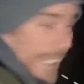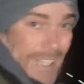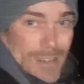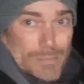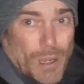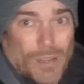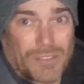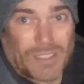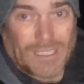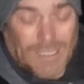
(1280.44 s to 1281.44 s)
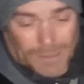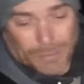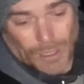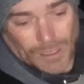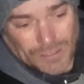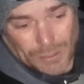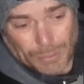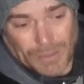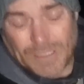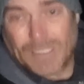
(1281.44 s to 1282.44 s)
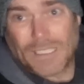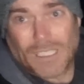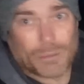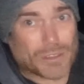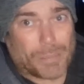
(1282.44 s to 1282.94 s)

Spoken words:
again perfectly lip hooked with the